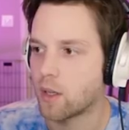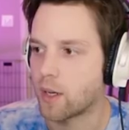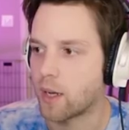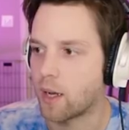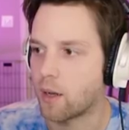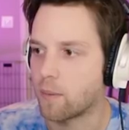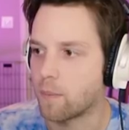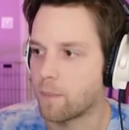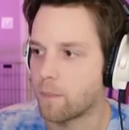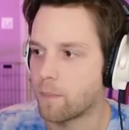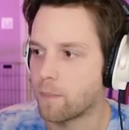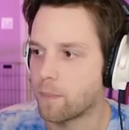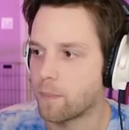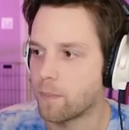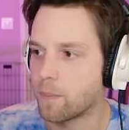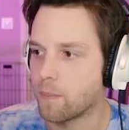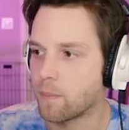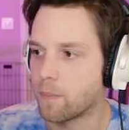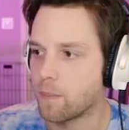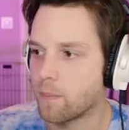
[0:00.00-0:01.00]
Look out.
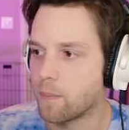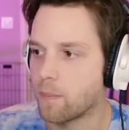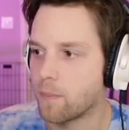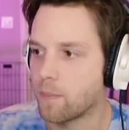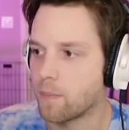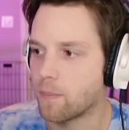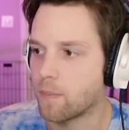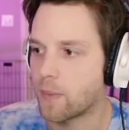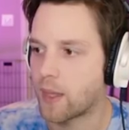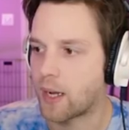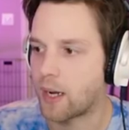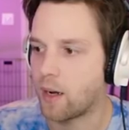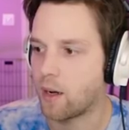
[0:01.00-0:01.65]
That